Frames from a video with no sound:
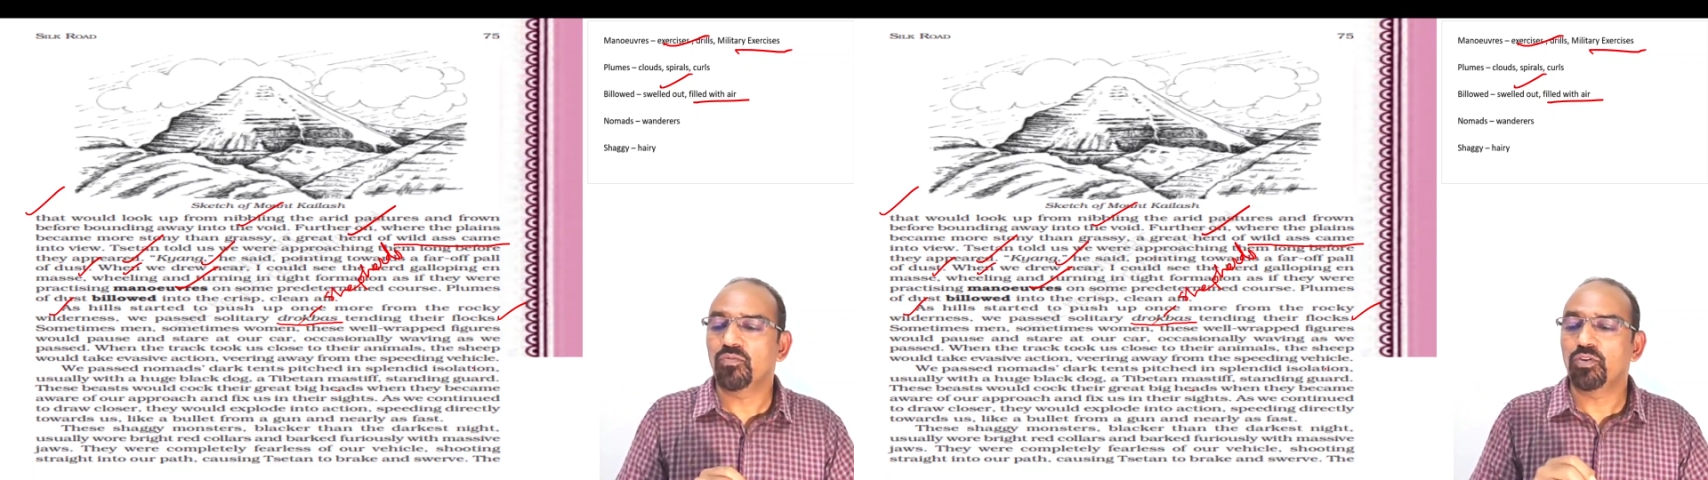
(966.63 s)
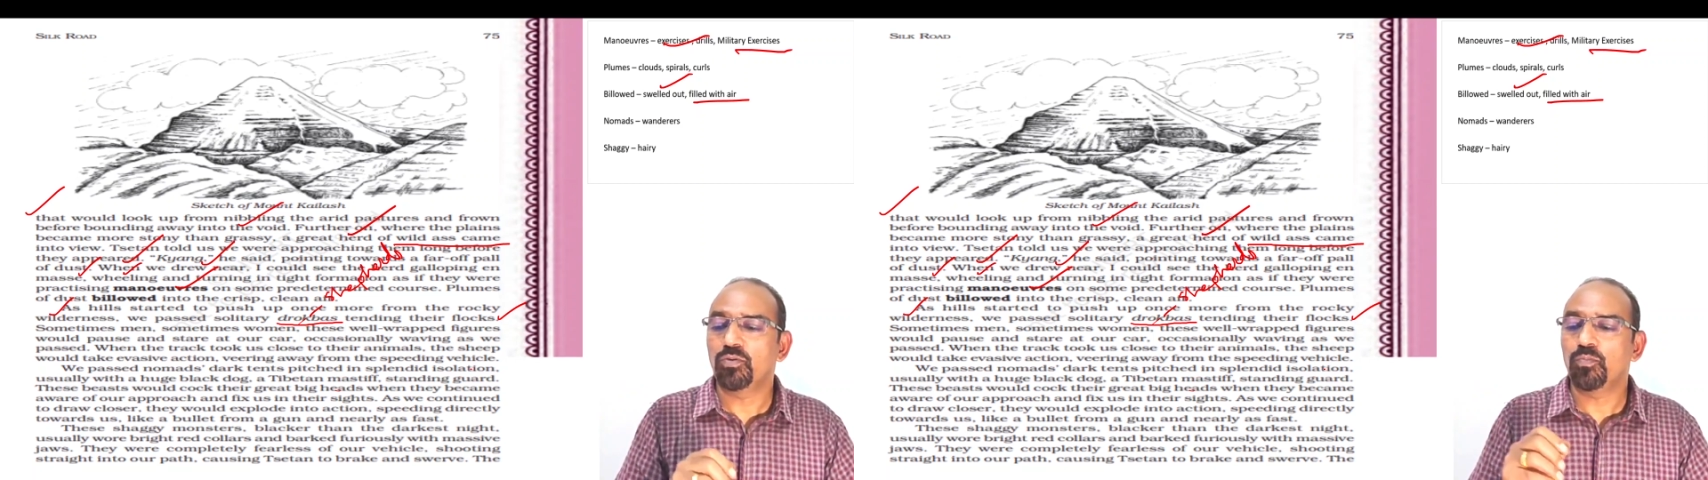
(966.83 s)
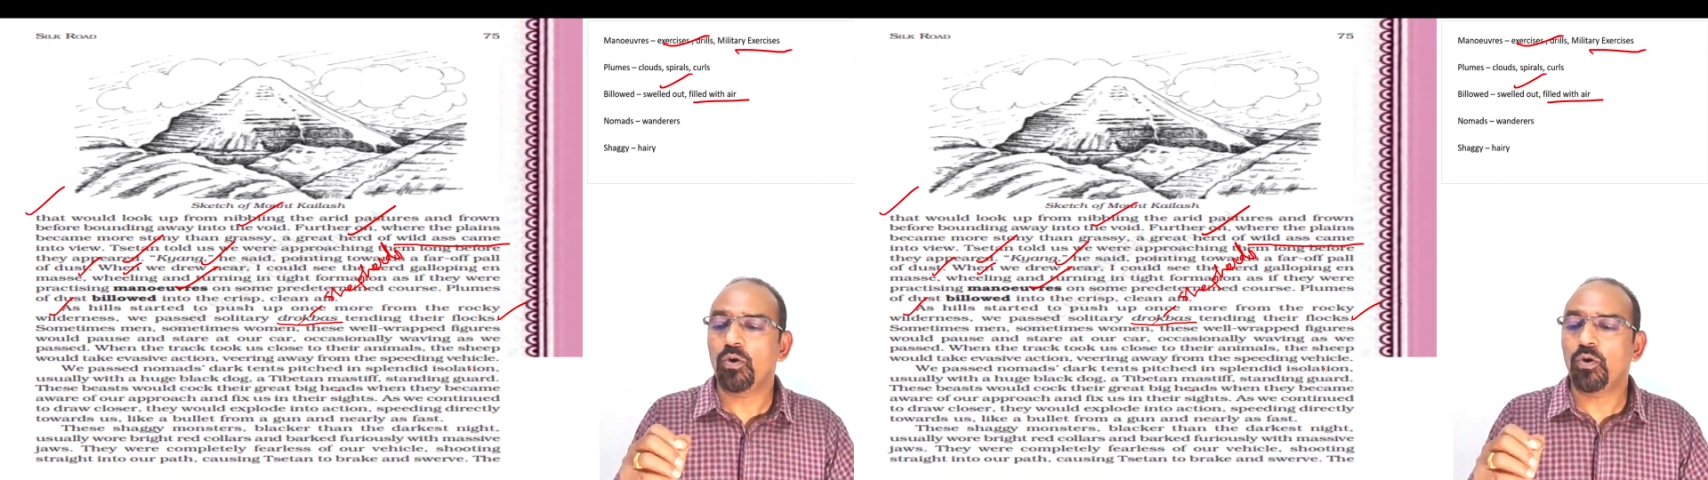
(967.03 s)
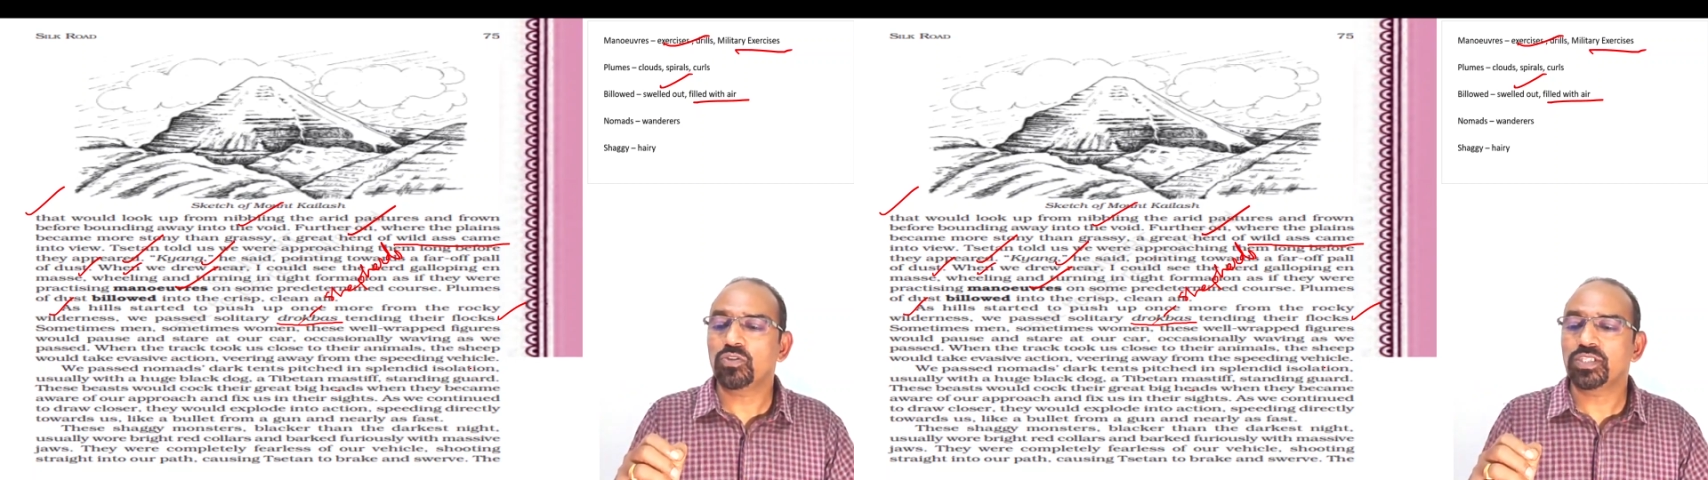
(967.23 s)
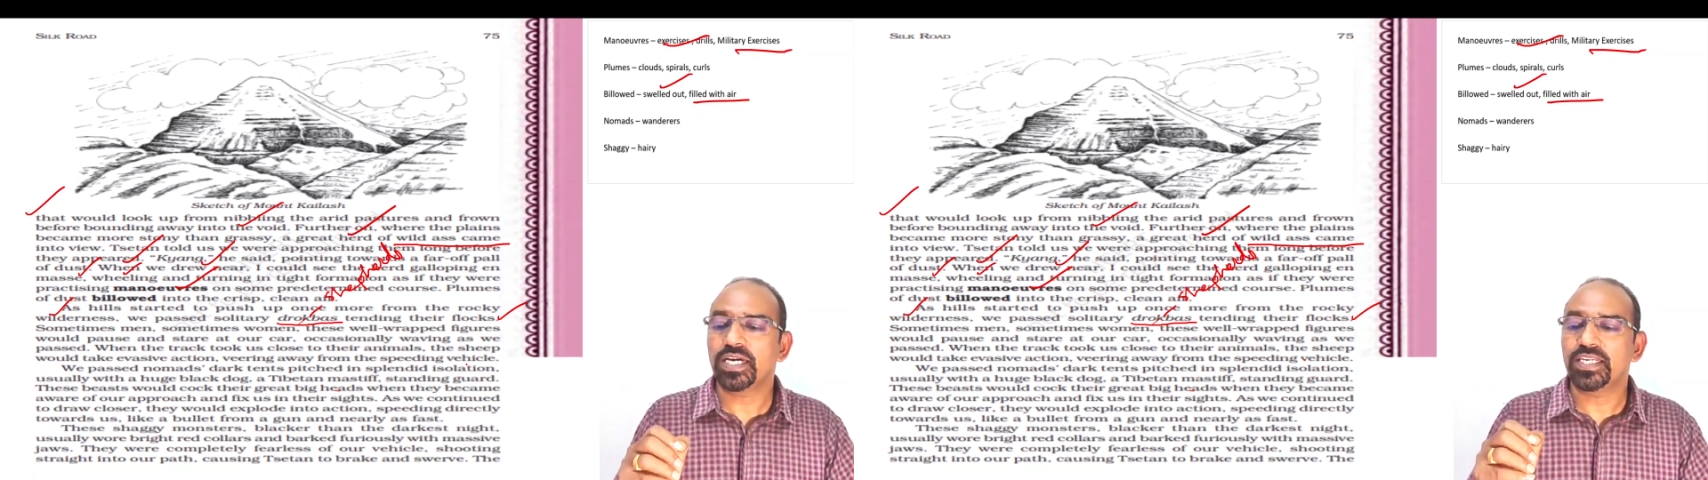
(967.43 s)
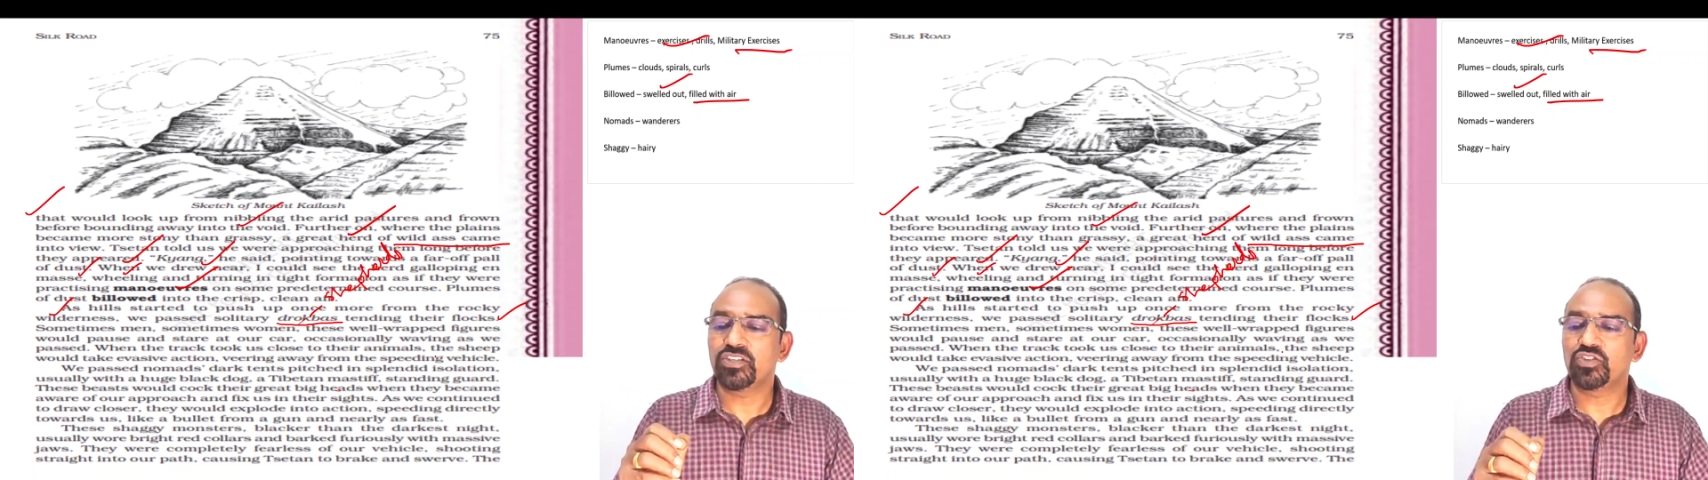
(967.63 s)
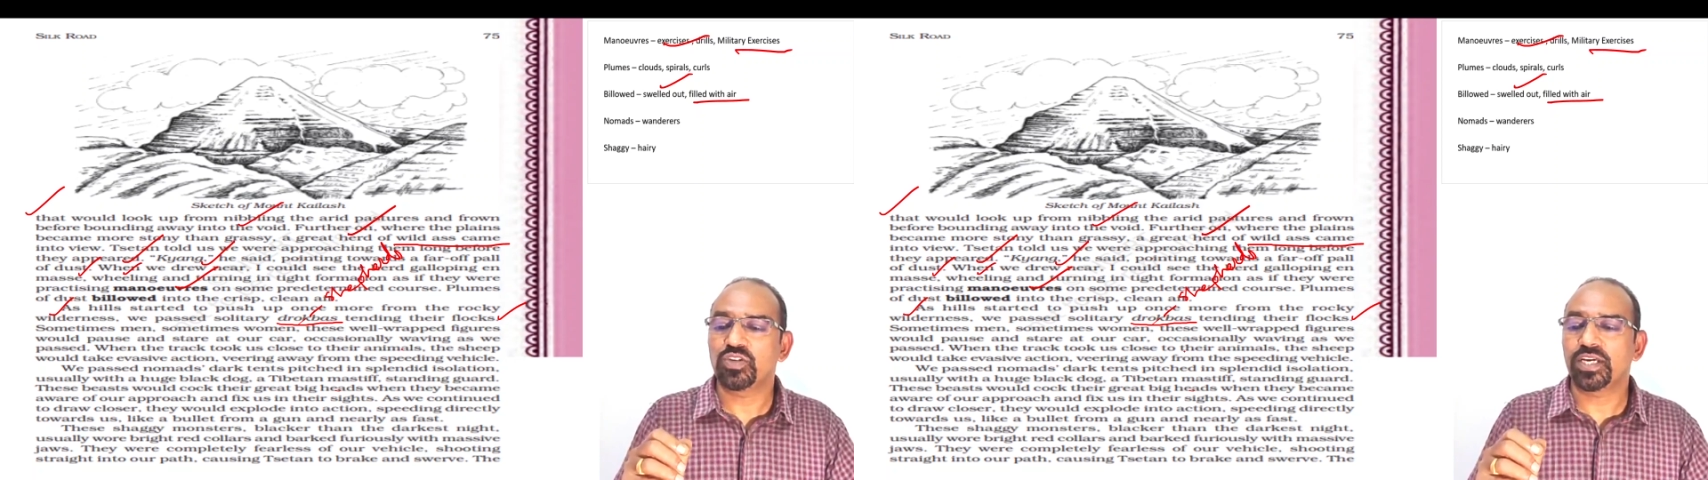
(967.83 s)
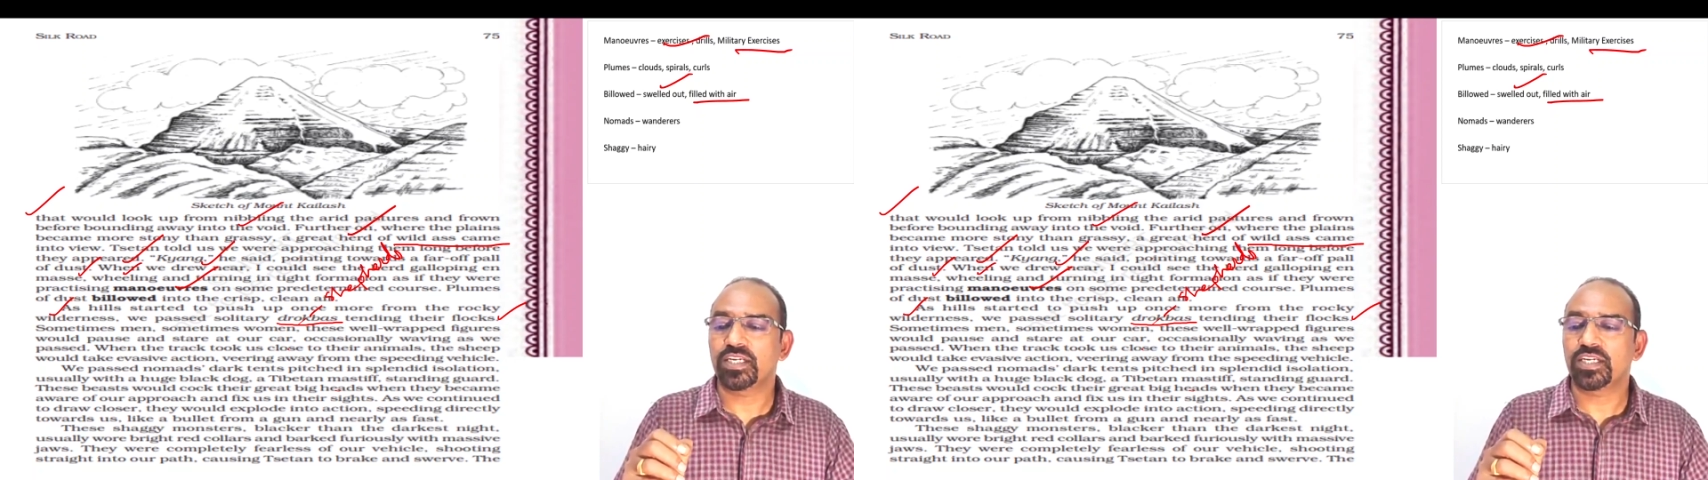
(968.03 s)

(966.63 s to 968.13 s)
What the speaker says: would pause and stare